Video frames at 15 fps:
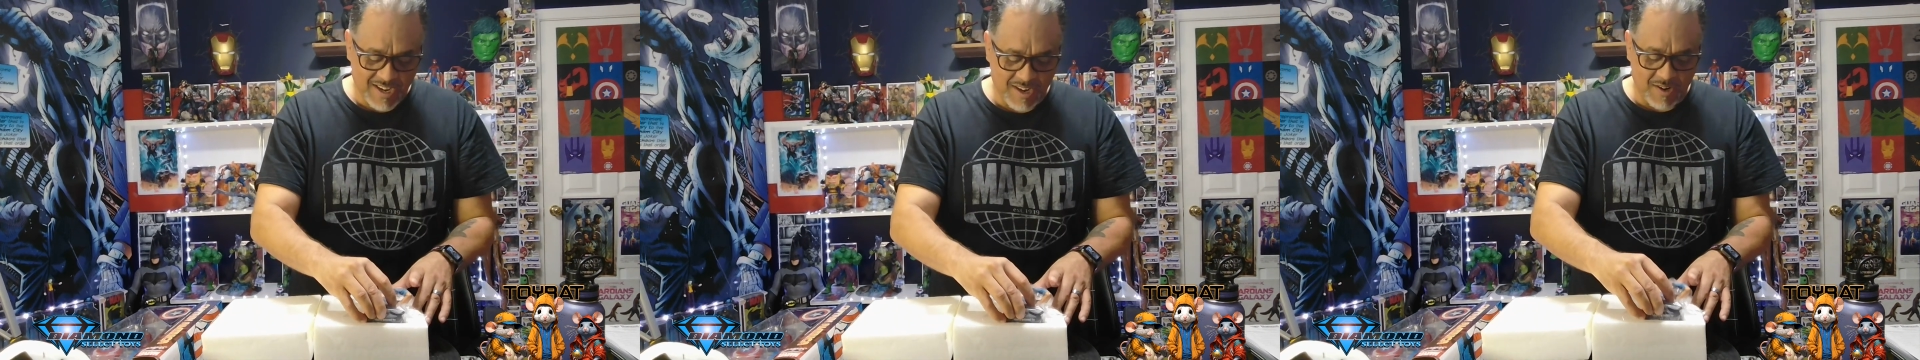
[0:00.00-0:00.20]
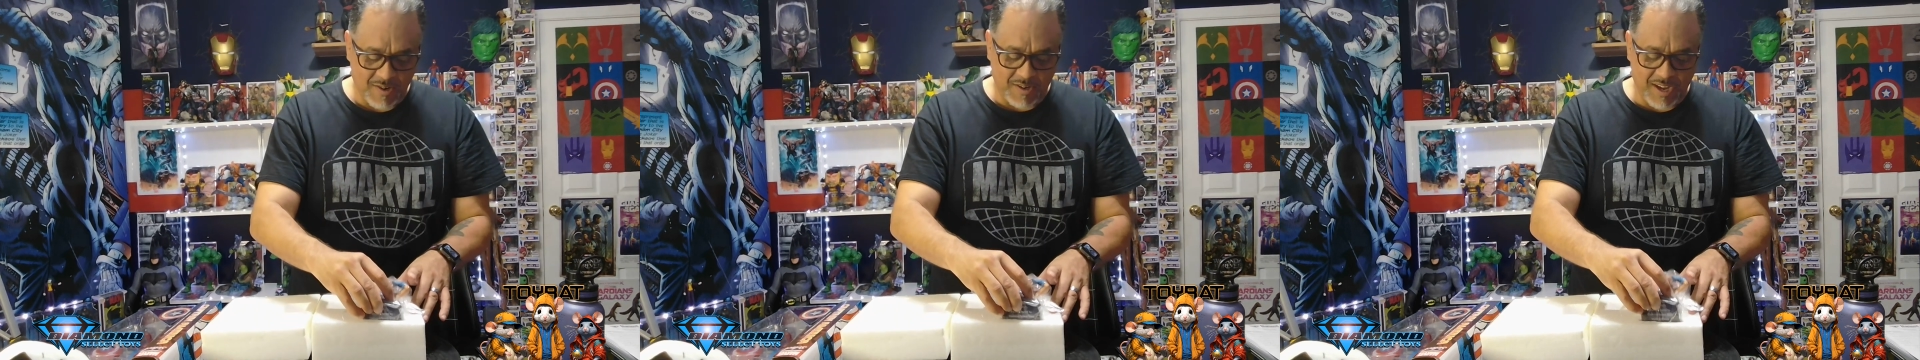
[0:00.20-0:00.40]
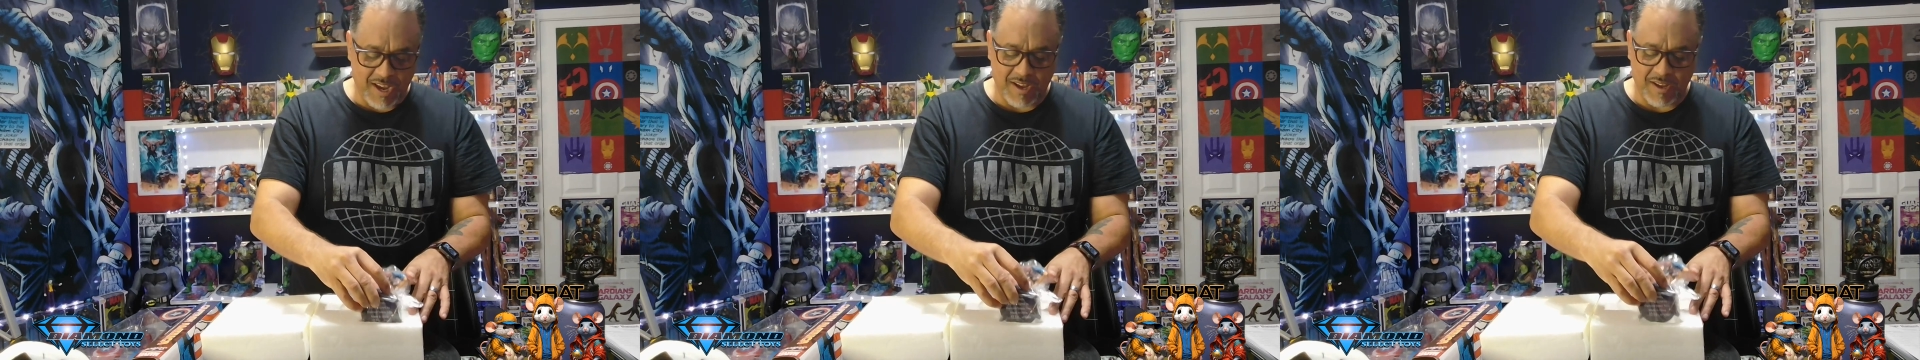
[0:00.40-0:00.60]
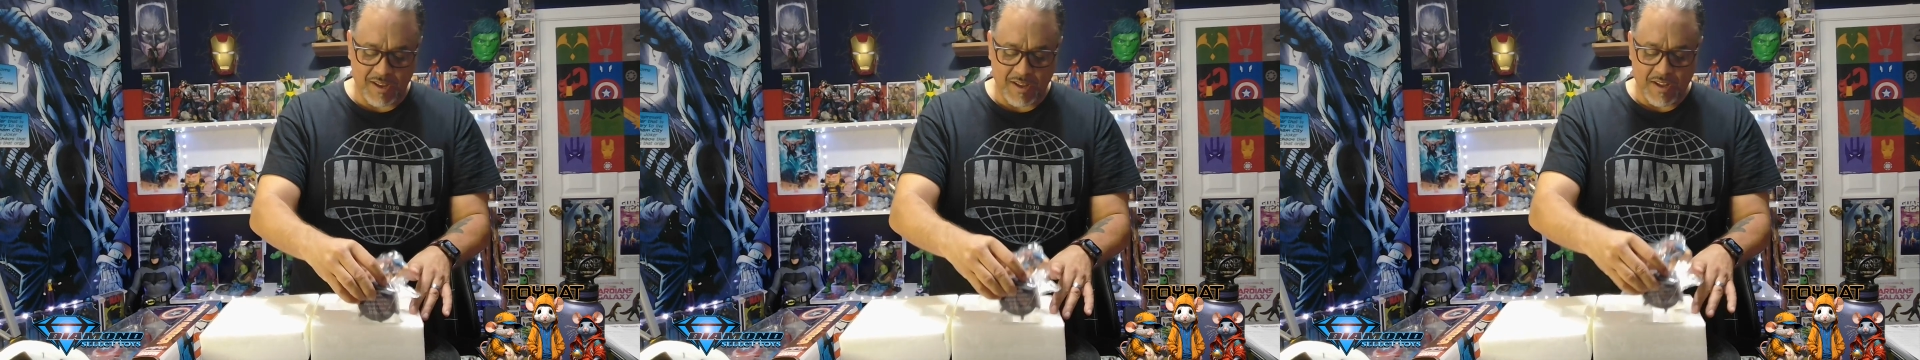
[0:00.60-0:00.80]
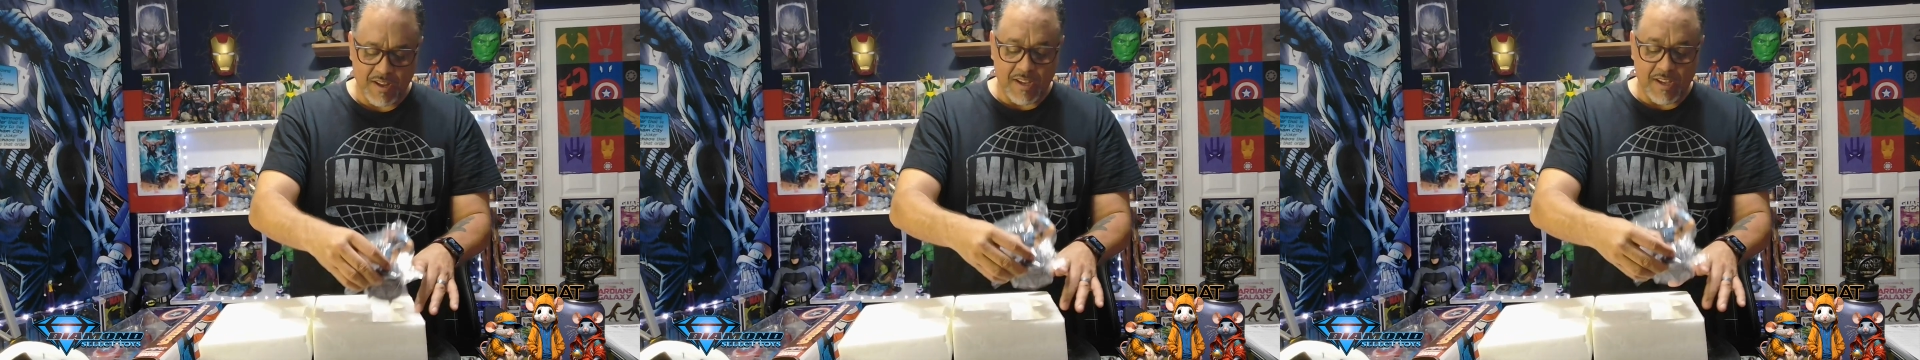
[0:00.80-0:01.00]
Okay,
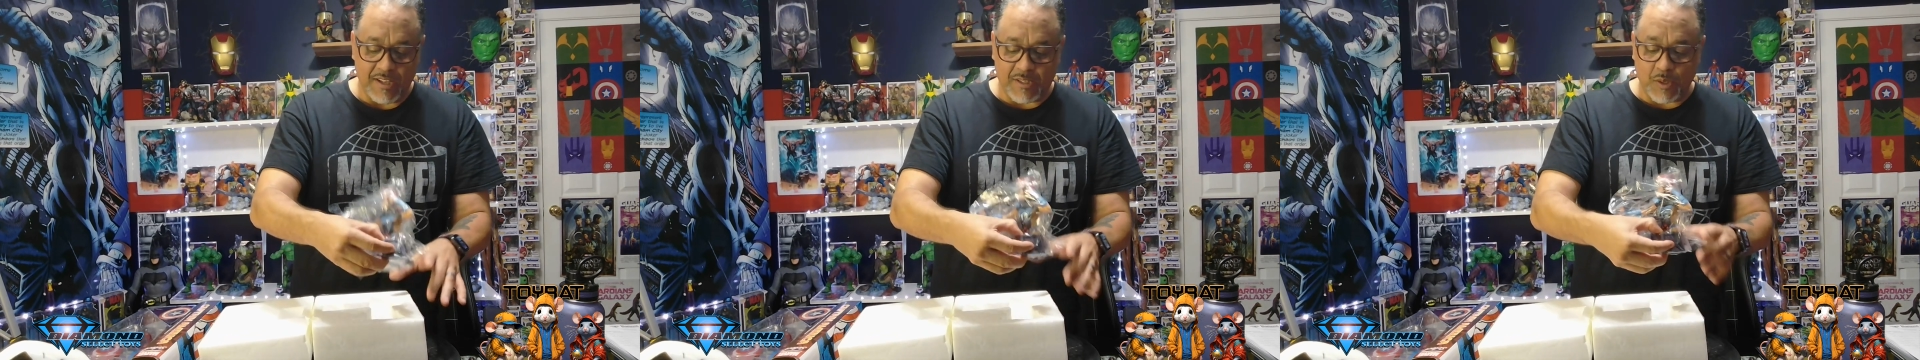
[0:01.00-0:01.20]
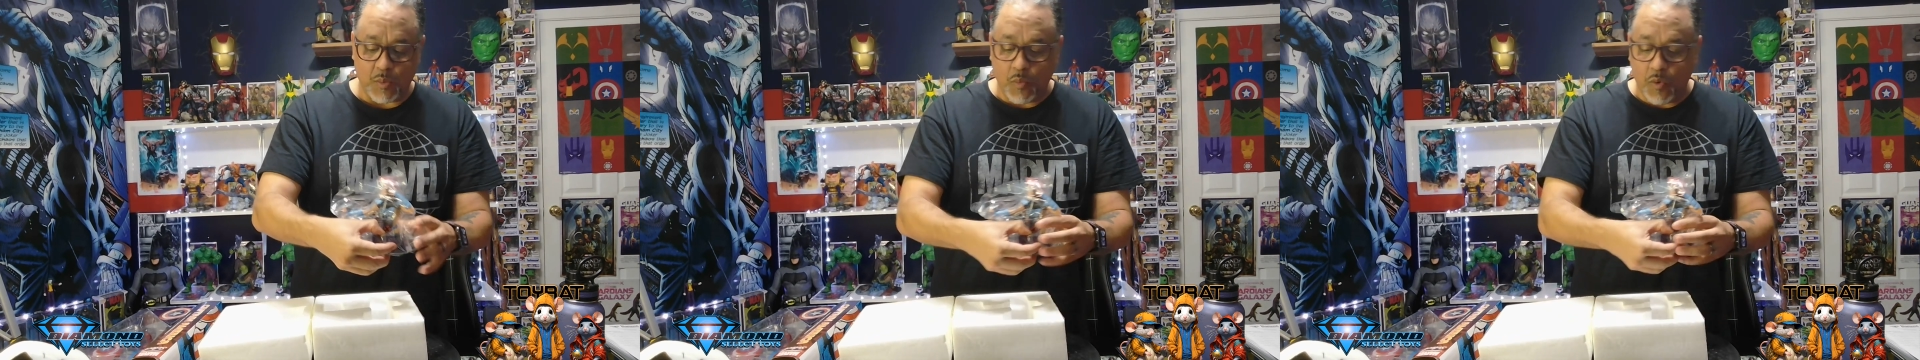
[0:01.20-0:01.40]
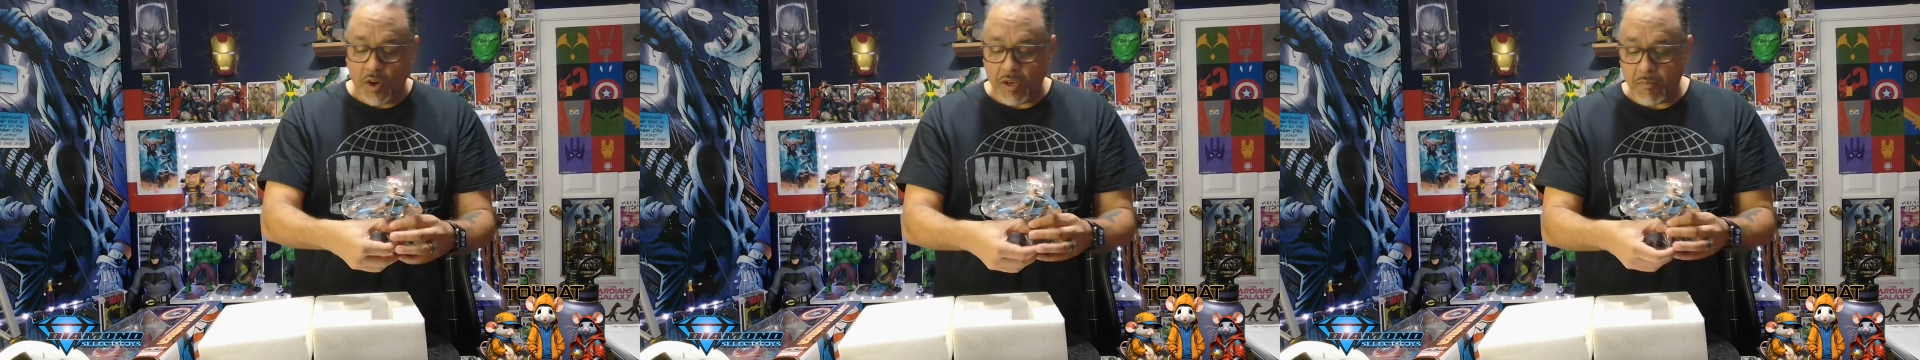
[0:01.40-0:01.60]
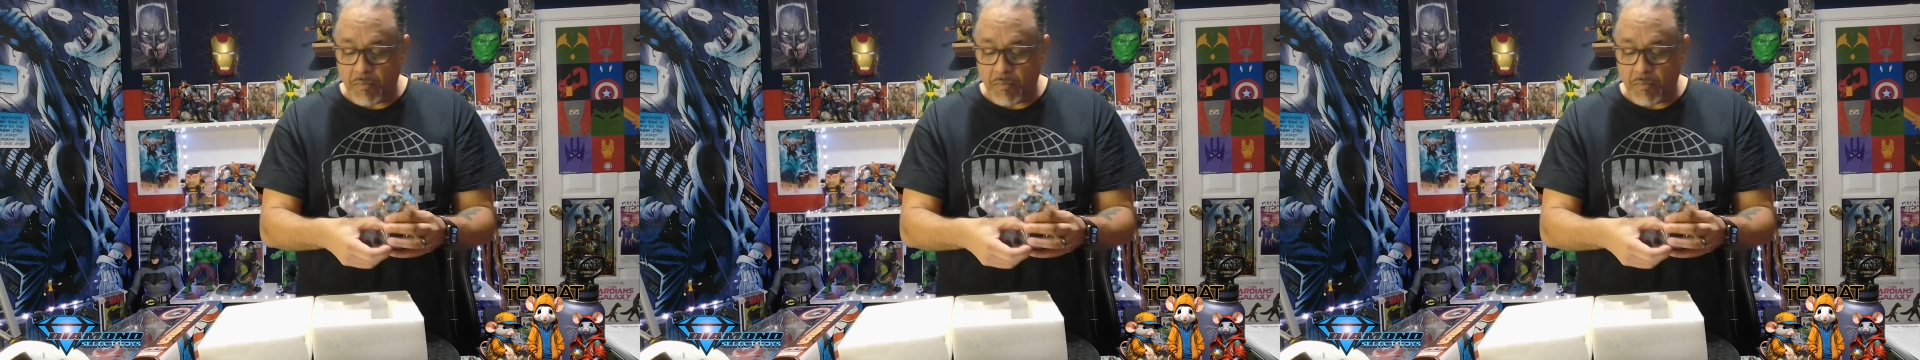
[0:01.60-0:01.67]
it's a one